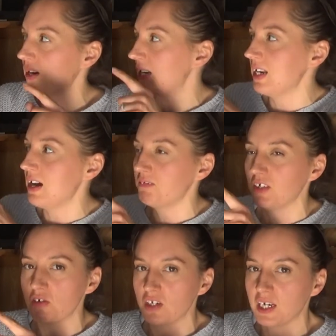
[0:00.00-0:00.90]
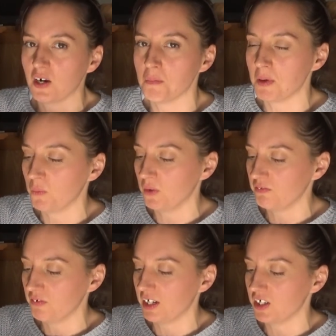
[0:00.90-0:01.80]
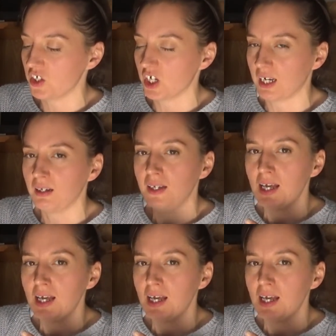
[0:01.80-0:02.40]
I love using it on my wood furniture.